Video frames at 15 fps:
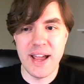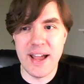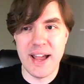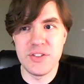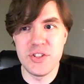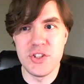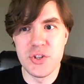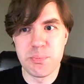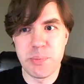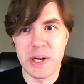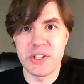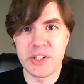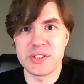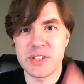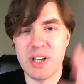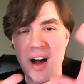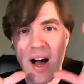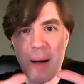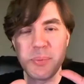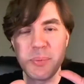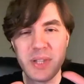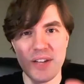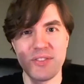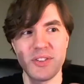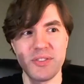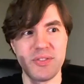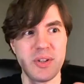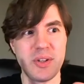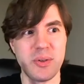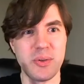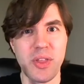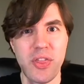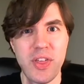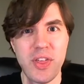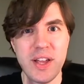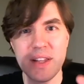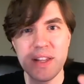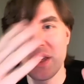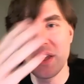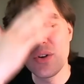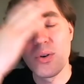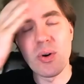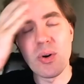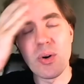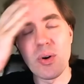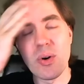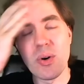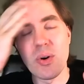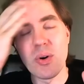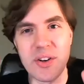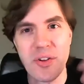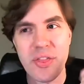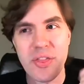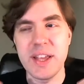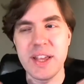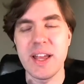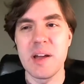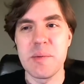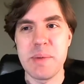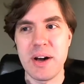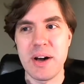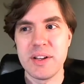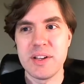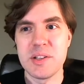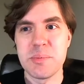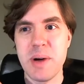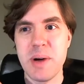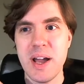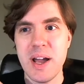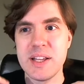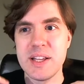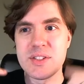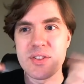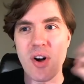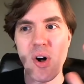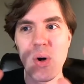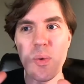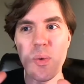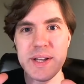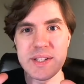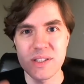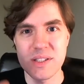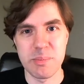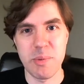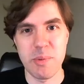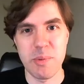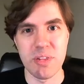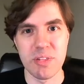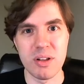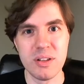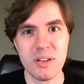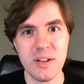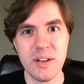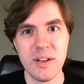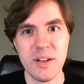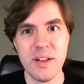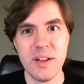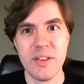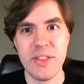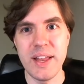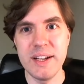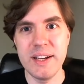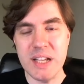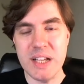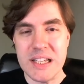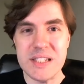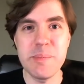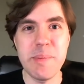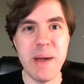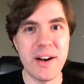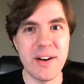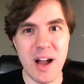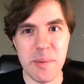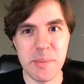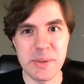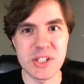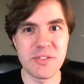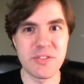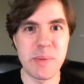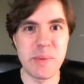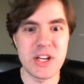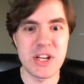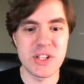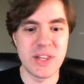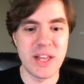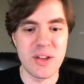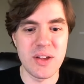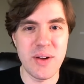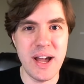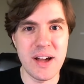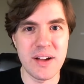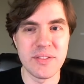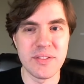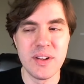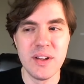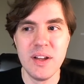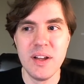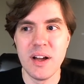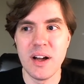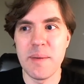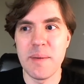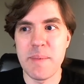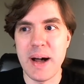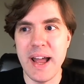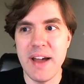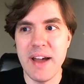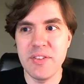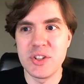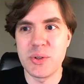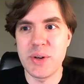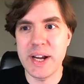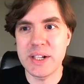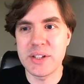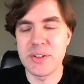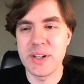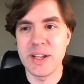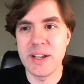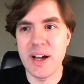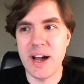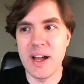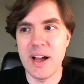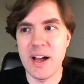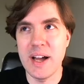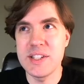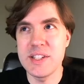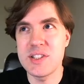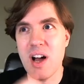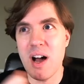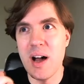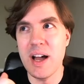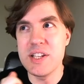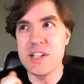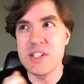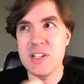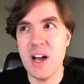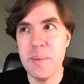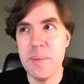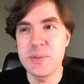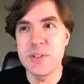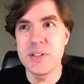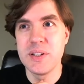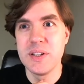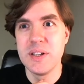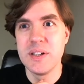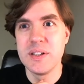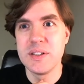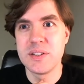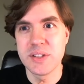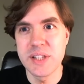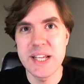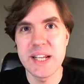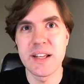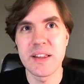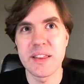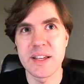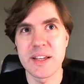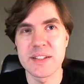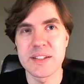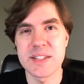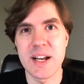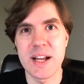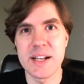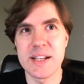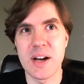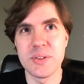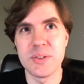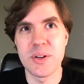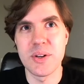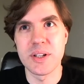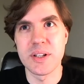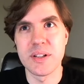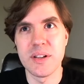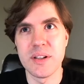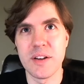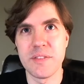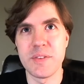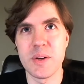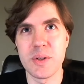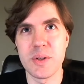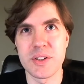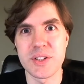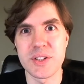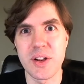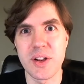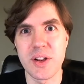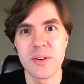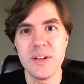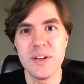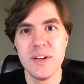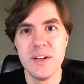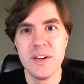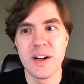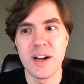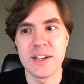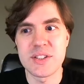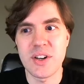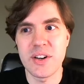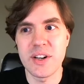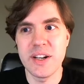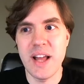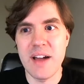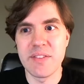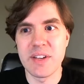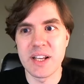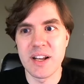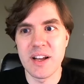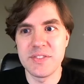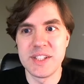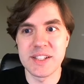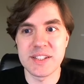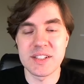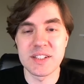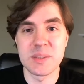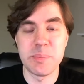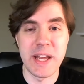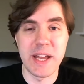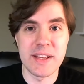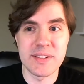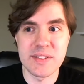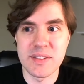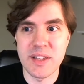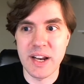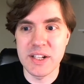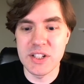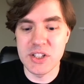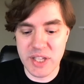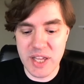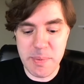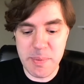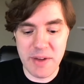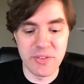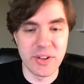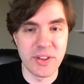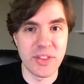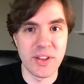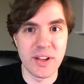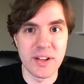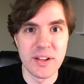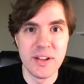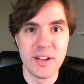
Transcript: and you but your top level view the thing that you're you're thinking about in your mind is always small then it doesn't matter how much information that you have um, i have a directory I, I stop i stopped deleting things that i downloaded a few years ago i started having enough disk space that i just keep everything